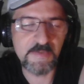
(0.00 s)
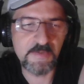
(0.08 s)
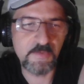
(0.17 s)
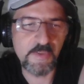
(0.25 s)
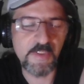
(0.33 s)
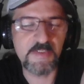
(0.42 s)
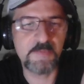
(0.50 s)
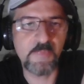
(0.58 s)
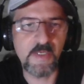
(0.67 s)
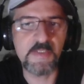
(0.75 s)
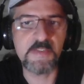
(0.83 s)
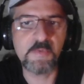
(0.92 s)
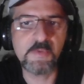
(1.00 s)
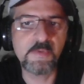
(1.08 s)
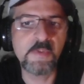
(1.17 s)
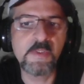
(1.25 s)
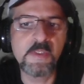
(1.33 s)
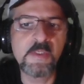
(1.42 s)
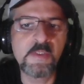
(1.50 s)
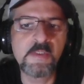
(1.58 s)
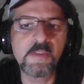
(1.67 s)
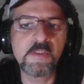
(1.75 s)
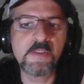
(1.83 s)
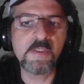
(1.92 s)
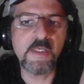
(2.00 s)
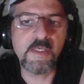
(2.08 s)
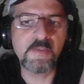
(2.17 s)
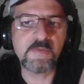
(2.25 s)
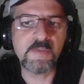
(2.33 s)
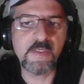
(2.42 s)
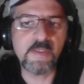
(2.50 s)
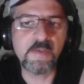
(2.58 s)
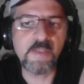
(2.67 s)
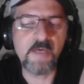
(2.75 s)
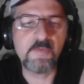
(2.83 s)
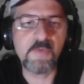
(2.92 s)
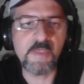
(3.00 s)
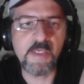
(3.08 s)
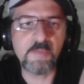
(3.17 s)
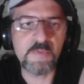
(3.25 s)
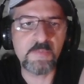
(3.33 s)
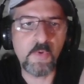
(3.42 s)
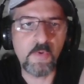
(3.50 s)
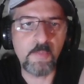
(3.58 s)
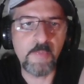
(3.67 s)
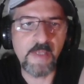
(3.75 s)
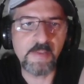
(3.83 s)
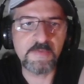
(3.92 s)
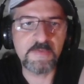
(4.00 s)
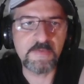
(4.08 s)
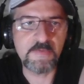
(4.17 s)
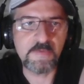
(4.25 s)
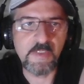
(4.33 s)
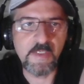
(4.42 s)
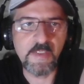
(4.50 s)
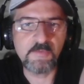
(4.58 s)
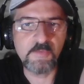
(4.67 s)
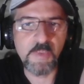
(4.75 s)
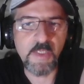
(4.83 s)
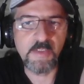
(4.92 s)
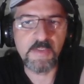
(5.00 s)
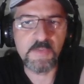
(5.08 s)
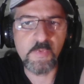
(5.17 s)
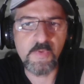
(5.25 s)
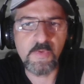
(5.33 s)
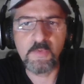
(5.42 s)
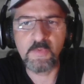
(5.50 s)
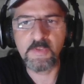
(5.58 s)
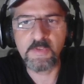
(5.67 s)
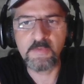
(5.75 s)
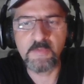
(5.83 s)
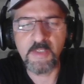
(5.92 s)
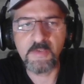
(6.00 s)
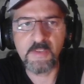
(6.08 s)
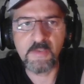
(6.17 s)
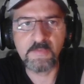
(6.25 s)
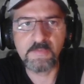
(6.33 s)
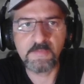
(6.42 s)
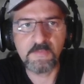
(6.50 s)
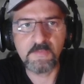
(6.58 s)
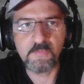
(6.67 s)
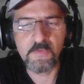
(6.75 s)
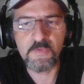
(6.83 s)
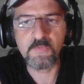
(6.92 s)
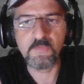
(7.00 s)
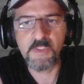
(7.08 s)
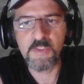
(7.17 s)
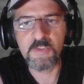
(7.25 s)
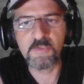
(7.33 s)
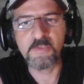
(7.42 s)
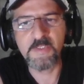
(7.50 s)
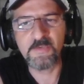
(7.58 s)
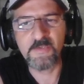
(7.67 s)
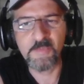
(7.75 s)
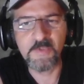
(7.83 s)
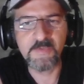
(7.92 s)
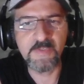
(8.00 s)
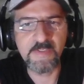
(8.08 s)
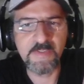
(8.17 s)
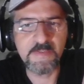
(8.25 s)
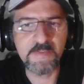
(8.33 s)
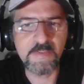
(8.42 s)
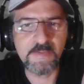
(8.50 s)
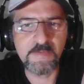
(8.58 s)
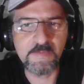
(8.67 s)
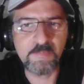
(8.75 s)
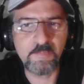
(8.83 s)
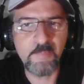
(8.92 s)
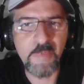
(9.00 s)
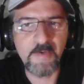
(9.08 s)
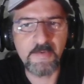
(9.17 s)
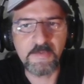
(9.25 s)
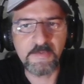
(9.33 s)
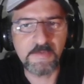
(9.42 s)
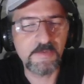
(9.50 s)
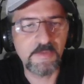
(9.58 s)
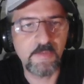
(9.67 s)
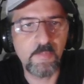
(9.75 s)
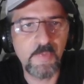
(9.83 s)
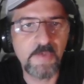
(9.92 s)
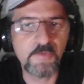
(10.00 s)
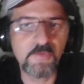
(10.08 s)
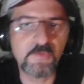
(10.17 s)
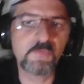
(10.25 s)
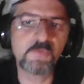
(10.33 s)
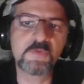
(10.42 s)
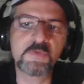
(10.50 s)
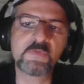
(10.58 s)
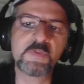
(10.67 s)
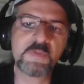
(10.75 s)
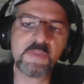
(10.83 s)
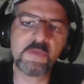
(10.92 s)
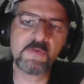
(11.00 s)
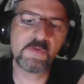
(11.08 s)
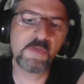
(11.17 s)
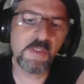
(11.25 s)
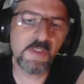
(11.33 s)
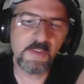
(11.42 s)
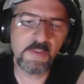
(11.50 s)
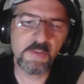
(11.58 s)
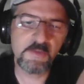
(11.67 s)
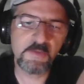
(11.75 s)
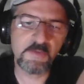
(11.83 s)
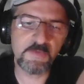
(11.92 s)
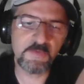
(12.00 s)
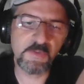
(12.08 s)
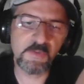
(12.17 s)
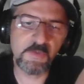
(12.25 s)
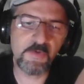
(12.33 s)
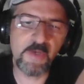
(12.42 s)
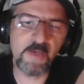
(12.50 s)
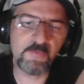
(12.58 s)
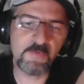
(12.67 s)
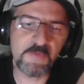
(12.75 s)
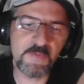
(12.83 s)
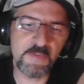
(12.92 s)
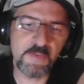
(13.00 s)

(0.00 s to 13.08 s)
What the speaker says: quick as possible, and now the game is more balanced. And to be honest with you, right now Force of Nature leader ability is better compared to Fruits of Iskith, but still you have this